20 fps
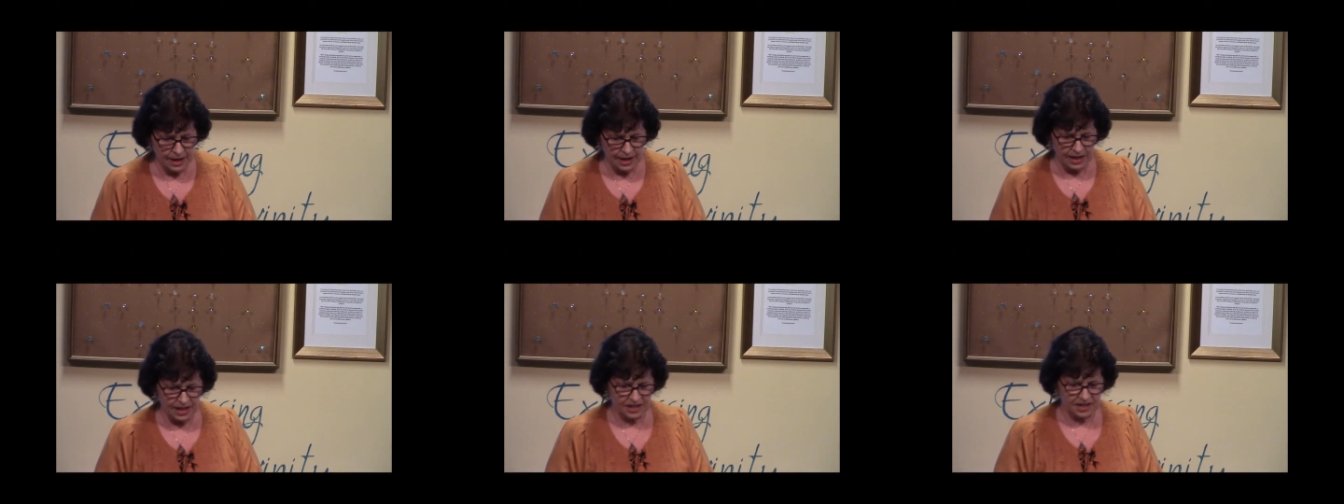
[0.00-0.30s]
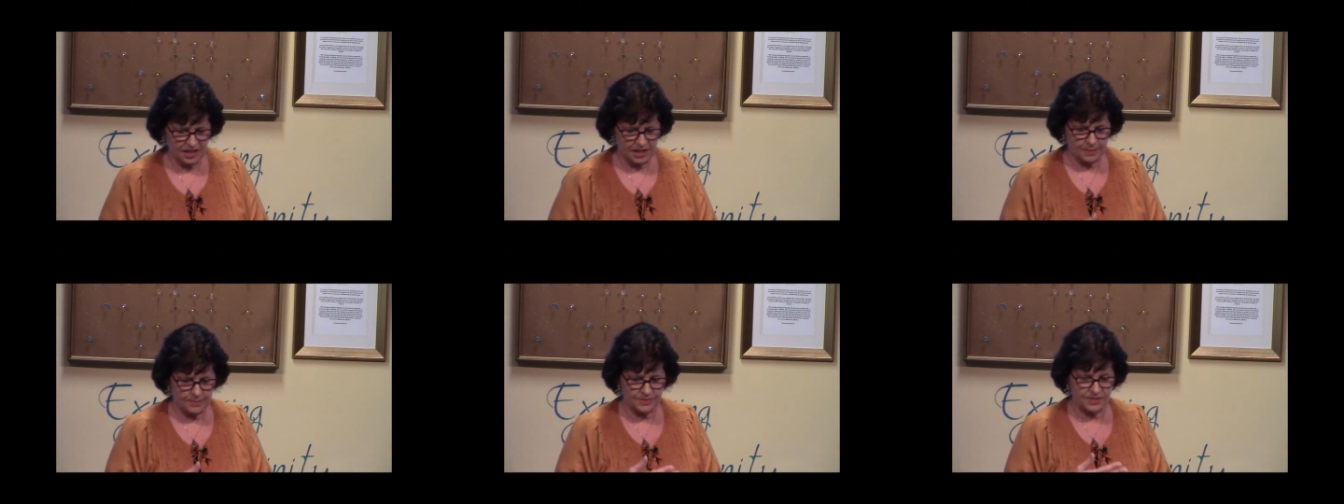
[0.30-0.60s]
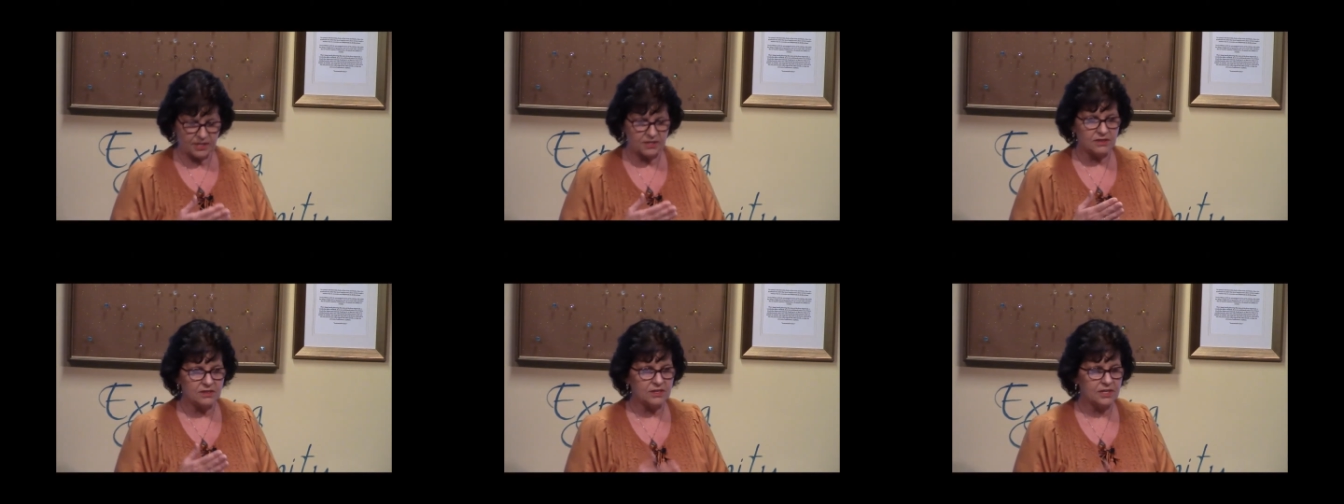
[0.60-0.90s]
It keeps
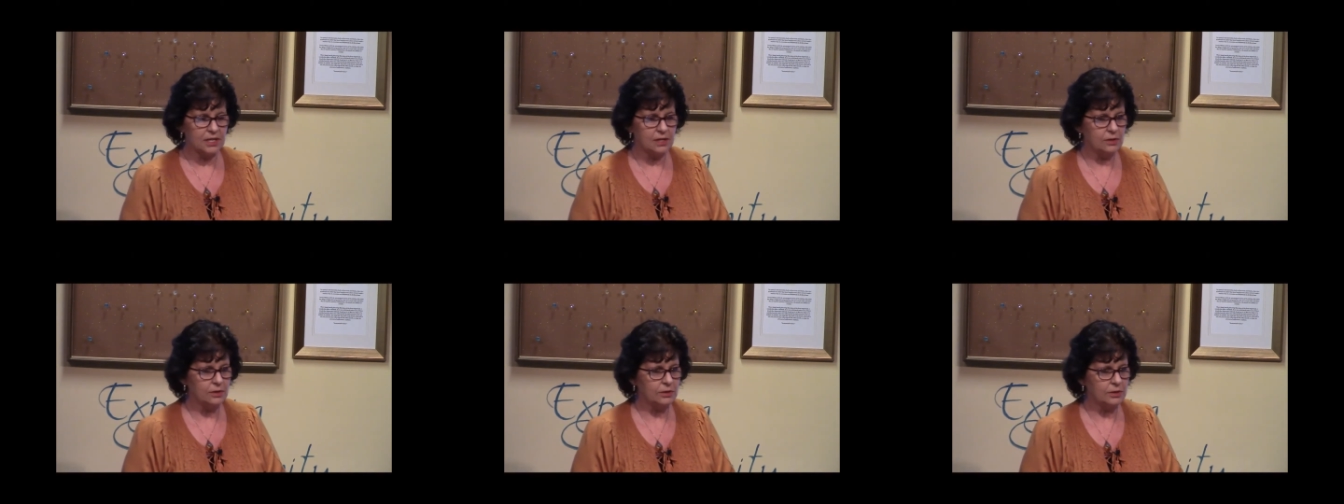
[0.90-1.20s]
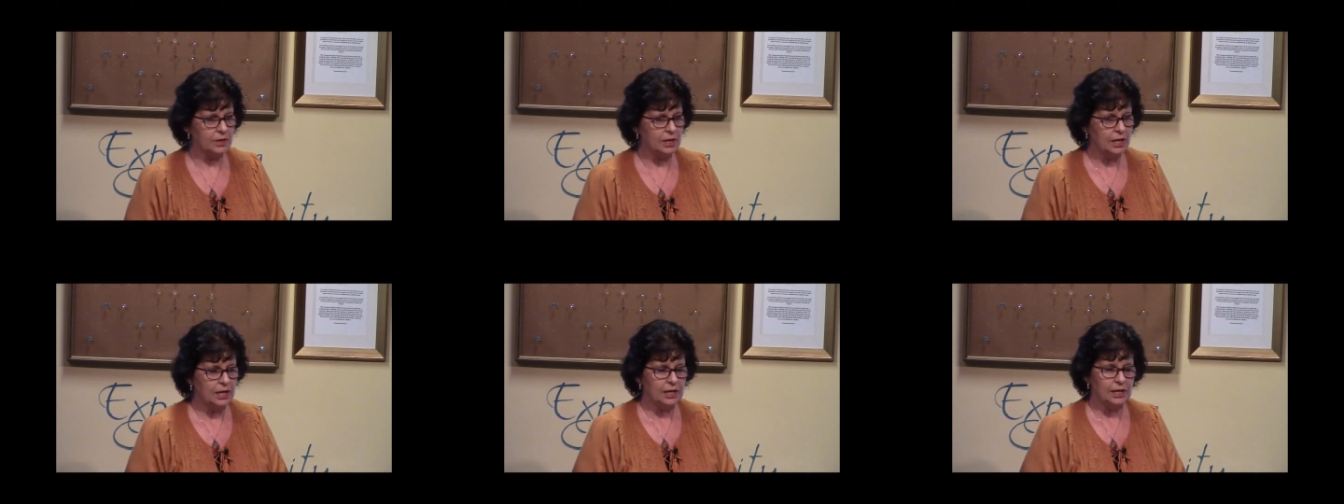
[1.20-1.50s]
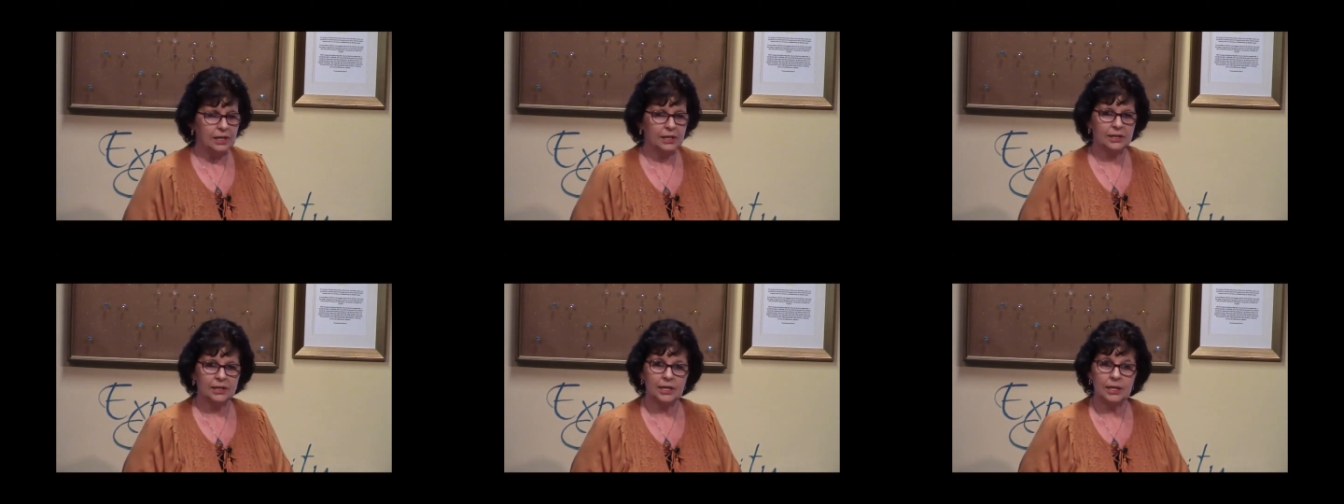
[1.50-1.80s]
us centered.
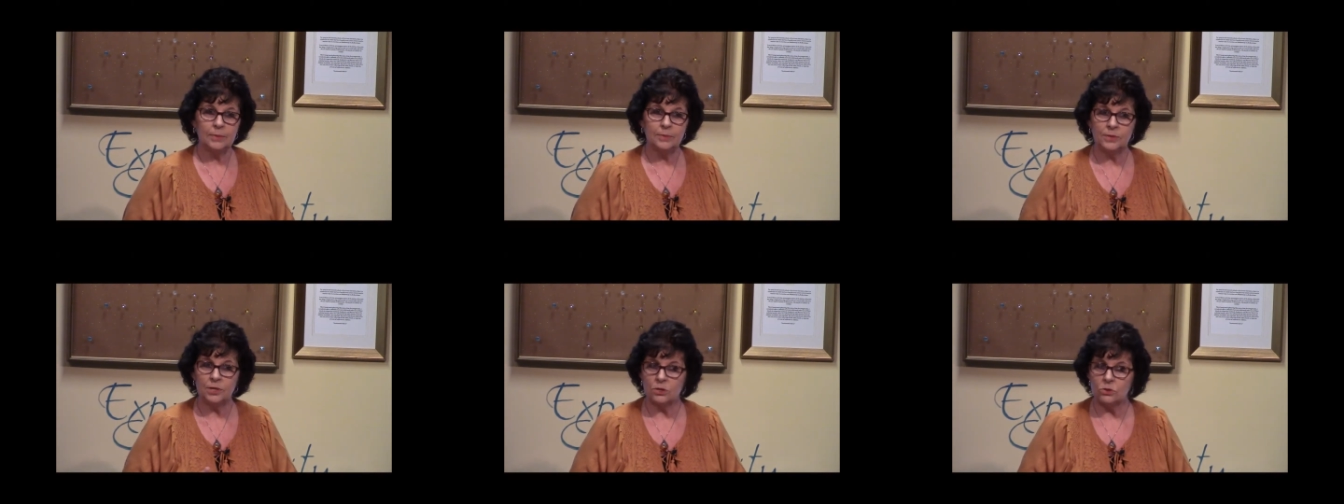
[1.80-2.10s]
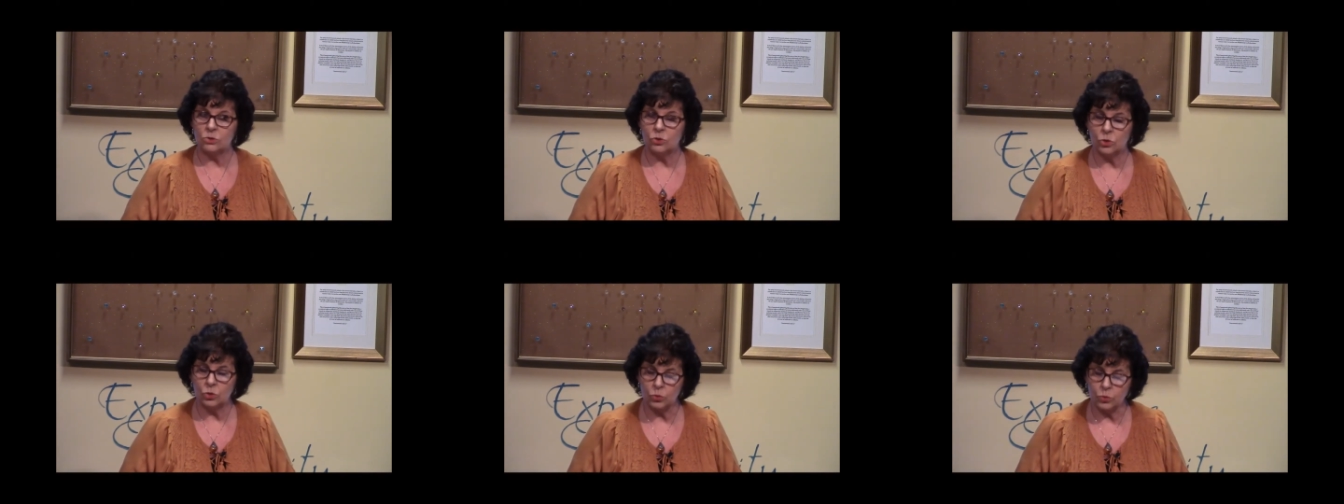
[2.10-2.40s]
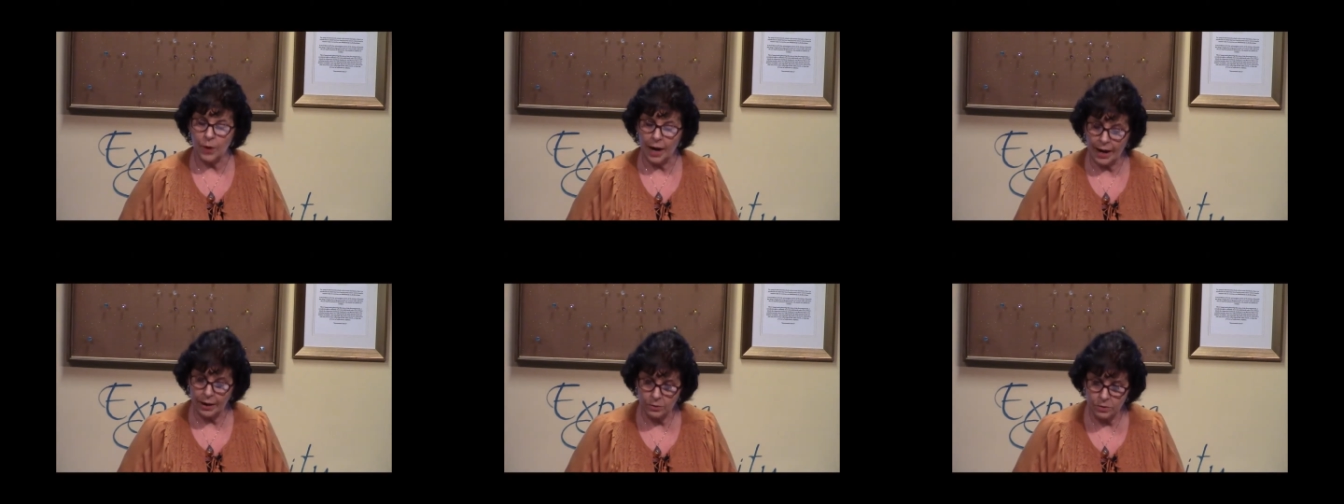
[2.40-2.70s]
It keeps us
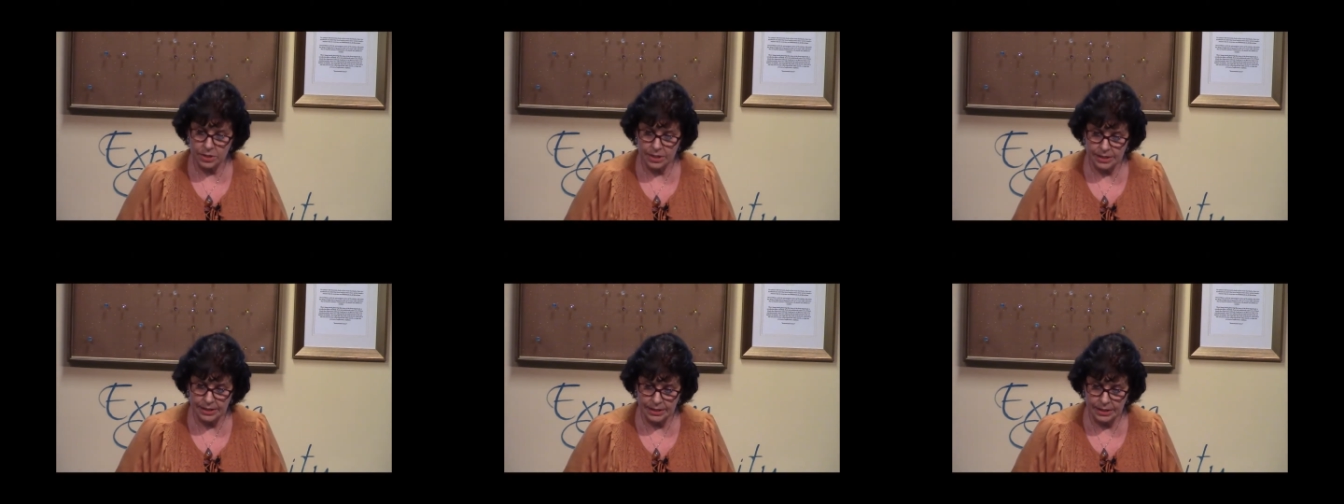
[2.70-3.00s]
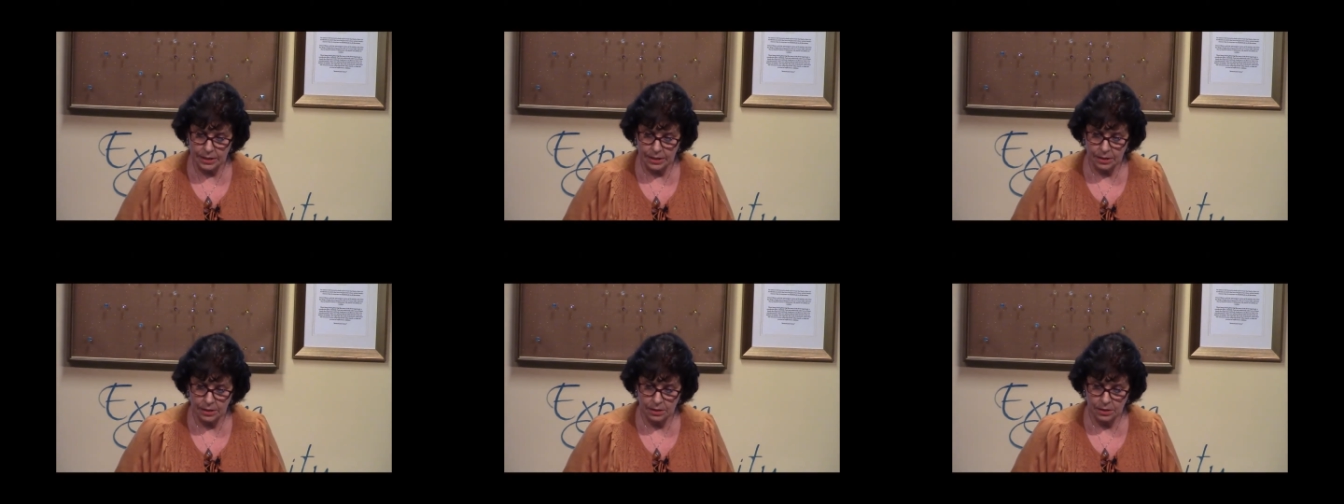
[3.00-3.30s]
grounded.